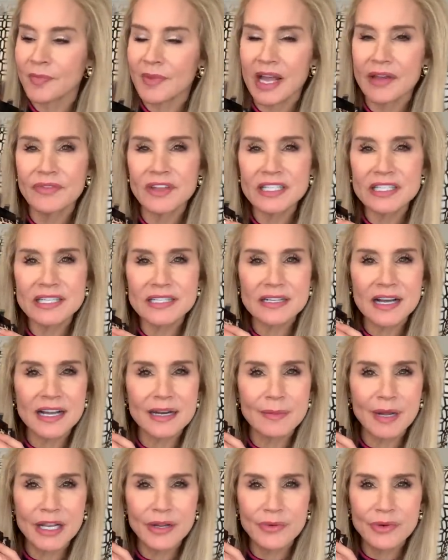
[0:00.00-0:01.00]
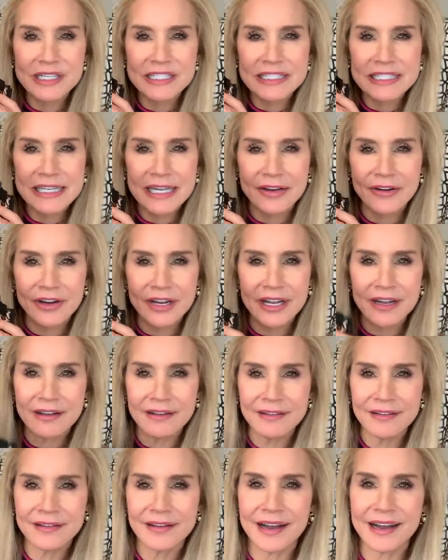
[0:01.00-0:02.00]
And this is kind of my greasy
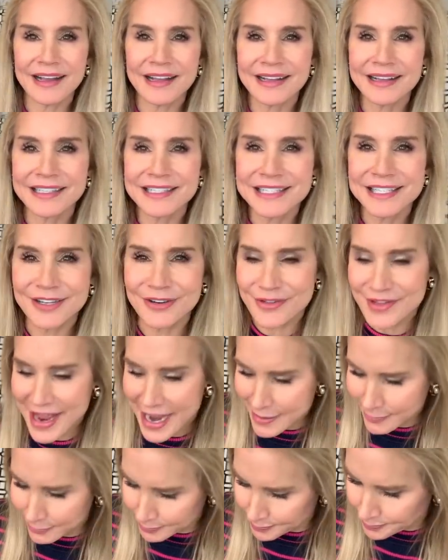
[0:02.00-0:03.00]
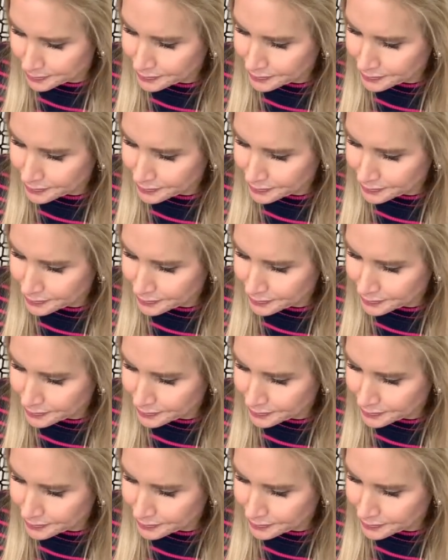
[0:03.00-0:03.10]
area, I consider that.